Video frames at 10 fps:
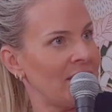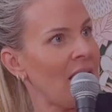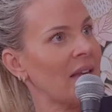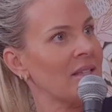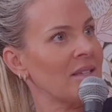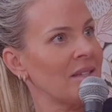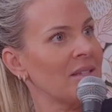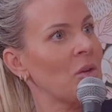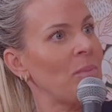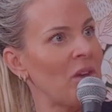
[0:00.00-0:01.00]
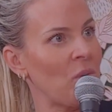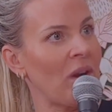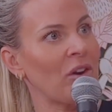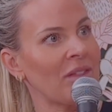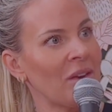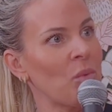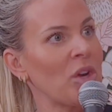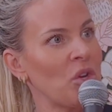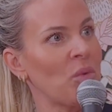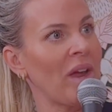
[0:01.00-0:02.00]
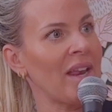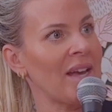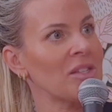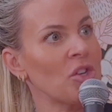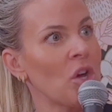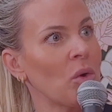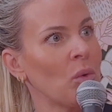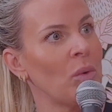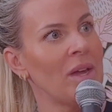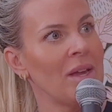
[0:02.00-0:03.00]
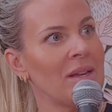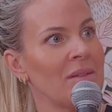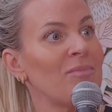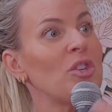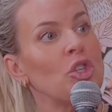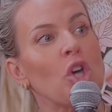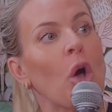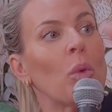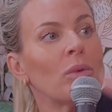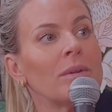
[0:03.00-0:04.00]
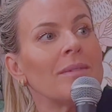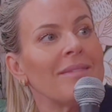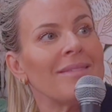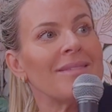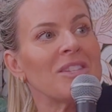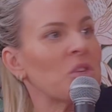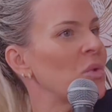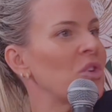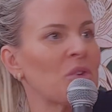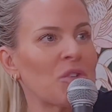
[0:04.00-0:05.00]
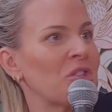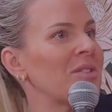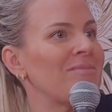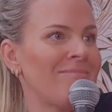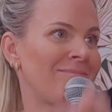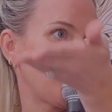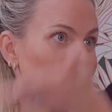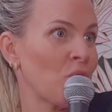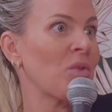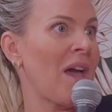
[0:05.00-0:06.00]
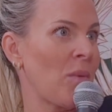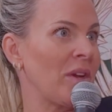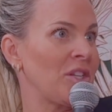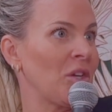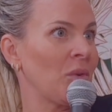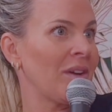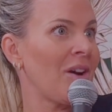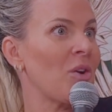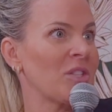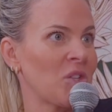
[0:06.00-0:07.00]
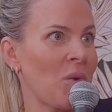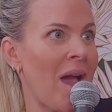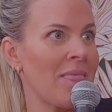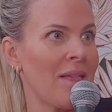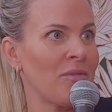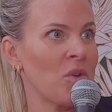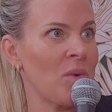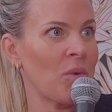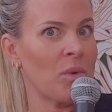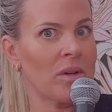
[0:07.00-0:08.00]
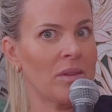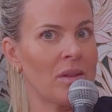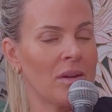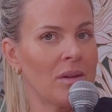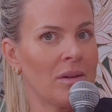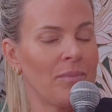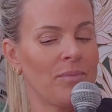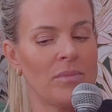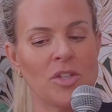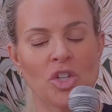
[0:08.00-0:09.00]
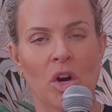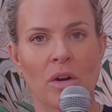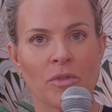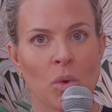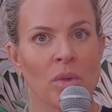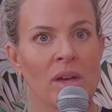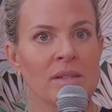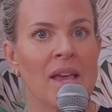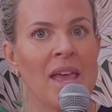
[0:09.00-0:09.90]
text. Yeah. So be aware that what you write has no tone. So you're screwed that way too. Also, I love the one where the sheriff told us.